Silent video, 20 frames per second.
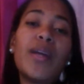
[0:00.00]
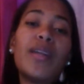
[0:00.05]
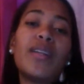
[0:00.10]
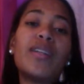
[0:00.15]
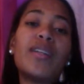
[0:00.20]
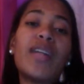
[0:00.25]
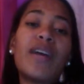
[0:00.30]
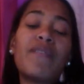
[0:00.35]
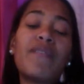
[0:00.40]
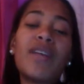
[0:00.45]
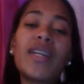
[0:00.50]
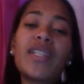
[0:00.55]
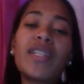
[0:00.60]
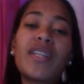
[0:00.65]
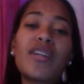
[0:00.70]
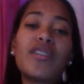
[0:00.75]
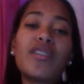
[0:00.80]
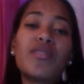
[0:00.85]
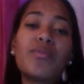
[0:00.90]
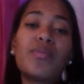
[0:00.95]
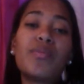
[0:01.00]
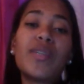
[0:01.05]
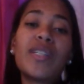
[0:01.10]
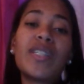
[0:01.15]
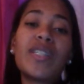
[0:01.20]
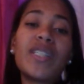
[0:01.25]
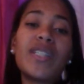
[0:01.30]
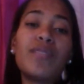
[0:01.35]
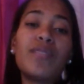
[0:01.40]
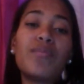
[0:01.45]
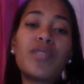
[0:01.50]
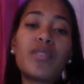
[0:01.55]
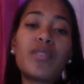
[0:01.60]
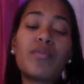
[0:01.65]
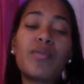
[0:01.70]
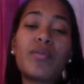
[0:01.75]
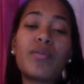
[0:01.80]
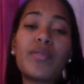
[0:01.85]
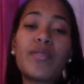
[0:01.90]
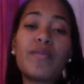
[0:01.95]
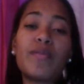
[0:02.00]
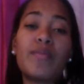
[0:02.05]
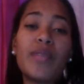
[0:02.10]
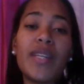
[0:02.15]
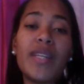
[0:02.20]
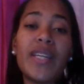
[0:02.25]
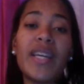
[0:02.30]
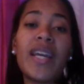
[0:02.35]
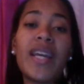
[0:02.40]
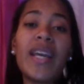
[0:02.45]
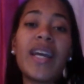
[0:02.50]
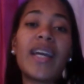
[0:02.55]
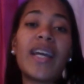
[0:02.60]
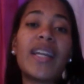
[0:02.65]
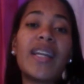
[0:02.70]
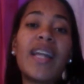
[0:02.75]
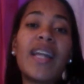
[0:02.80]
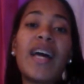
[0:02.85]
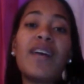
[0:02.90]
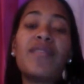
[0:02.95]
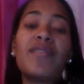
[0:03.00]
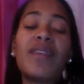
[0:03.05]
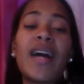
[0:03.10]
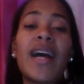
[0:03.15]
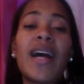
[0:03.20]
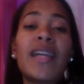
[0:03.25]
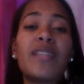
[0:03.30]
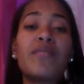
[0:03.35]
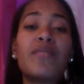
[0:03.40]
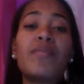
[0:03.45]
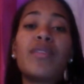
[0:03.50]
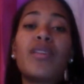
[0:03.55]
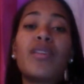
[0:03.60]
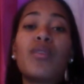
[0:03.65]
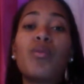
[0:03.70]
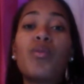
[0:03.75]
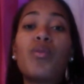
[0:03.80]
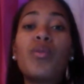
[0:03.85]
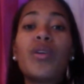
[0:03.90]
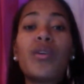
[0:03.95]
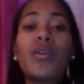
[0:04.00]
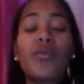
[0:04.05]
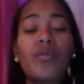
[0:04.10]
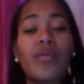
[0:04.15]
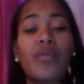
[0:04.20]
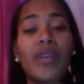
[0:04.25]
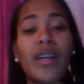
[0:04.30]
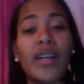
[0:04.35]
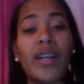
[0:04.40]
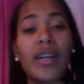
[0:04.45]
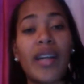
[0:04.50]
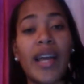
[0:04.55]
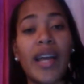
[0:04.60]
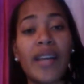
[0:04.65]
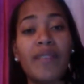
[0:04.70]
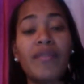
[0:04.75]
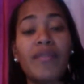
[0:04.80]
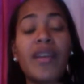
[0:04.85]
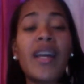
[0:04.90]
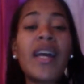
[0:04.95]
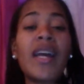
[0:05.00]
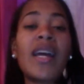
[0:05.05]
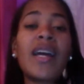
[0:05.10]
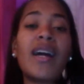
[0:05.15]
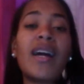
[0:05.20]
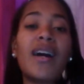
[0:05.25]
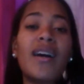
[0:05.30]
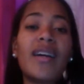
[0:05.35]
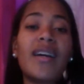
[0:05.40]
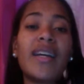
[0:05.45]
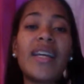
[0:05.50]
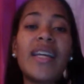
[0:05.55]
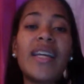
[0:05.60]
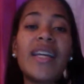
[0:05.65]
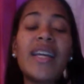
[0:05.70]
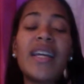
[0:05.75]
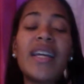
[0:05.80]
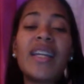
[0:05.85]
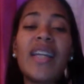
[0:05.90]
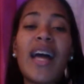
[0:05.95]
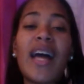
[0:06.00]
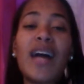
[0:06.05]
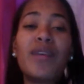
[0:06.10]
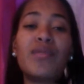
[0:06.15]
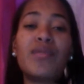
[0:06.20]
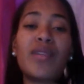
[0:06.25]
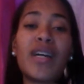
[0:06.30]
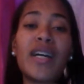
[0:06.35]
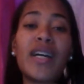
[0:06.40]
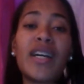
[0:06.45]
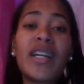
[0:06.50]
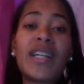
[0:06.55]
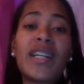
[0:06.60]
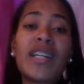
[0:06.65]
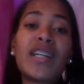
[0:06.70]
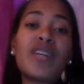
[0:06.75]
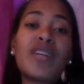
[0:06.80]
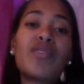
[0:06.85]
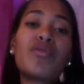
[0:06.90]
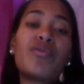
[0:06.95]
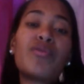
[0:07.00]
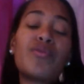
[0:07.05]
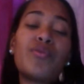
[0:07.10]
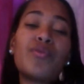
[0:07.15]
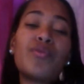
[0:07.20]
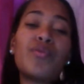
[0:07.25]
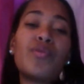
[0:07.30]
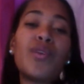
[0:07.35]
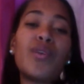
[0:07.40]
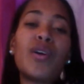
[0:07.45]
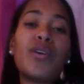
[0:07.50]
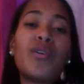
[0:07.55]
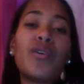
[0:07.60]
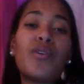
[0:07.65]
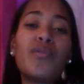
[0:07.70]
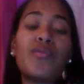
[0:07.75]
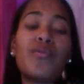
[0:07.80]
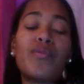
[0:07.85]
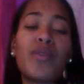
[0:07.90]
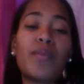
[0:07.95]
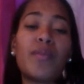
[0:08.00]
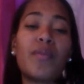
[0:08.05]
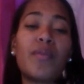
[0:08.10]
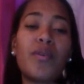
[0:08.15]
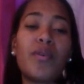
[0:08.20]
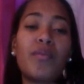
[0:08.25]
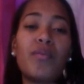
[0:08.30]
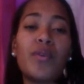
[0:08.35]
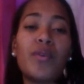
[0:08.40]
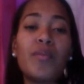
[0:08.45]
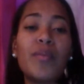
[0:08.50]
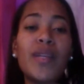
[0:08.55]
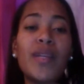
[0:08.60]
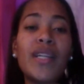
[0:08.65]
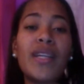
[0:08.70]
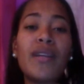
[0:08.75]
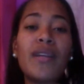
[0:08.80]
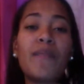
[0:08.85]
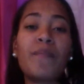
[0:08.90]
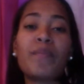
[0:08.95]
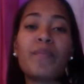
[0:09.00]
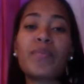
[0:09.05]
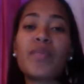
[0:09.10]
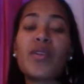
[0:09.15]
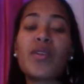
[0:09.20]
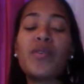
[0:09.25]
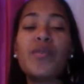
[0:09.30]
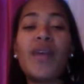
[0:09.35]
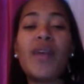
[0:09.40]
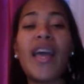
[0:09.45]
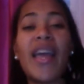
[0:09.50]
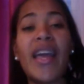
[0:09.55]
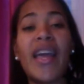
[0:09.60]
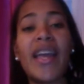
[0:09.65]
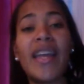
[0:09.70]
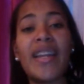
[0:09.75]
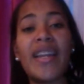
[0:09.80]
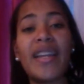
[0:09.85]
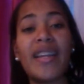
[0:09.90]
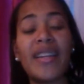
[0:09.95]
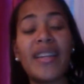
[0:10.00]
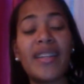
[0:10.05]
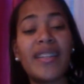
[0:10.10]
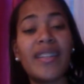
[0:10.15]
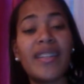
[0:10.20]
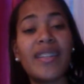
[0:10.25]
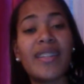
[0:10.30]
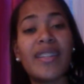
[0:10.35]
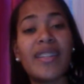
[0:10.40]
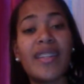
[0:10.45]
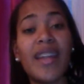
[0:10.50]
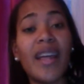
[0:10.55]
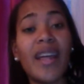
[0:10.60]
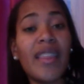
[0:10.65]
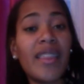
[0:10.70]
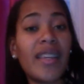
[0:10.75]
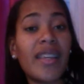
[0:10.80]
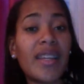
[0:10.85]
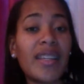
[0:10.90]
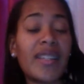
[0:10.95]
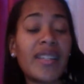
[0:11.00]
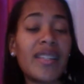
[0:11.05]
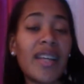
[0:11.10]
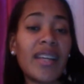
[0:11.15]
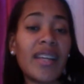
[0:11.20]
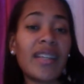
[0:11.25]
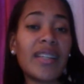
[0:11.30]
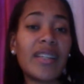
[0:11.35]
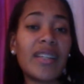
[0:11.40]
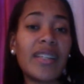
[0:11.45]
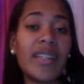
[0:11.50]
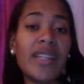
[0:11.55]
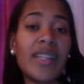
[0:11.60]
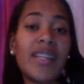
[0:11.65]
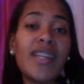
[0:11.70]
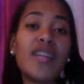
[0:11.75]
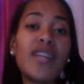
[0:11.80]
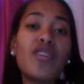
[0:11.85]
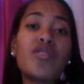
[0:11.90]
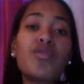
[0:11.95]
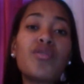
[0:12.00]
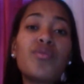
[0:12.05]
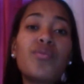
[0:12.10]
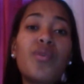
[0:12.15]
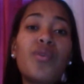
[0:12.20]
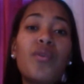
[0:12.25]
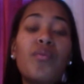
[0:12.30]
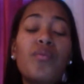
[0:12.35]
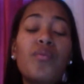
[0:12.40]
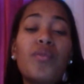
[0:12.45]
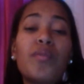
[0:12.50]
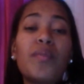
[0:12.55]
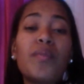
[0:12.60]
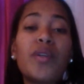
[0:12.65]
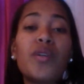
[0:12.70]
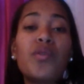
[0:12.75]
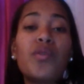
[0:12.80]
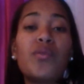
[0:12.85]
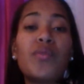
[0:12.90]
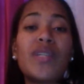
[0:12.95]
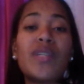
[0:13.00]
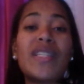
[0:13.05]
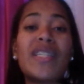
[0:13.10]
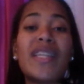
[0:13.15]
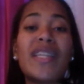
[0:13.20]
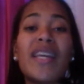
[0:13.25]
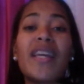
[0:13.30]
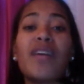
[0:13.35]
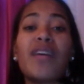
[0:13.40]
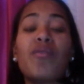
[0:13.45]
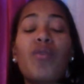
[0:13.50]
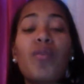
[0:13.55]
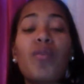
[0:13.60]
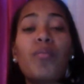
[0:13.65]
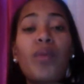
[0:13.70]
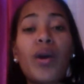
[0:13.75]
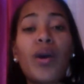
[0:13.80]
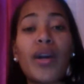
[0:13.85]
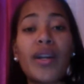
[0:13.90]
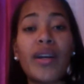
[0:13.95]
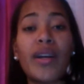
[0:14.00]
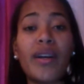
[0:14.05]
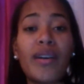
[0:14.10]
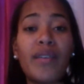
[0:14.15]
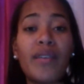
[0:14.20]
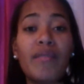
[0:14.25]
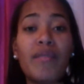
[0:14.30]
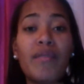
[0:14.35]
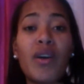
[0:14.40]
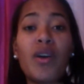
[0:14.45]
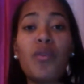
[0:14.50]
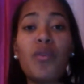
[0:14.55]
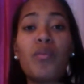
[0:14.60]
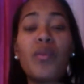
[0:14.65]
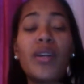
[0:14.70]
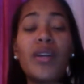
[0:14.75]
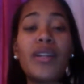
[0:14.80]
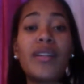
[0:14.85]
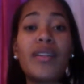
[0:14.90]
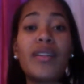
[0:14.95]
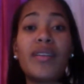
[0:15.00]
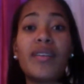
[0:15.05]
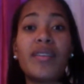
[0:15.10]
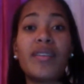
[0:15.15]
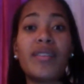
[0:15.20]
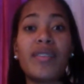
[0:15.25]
direct her to where she was supposed to be, and allowed God to be the Lord over her life. He allowed her to go from a woman who had nothing technically to a woman who is now a part of one of the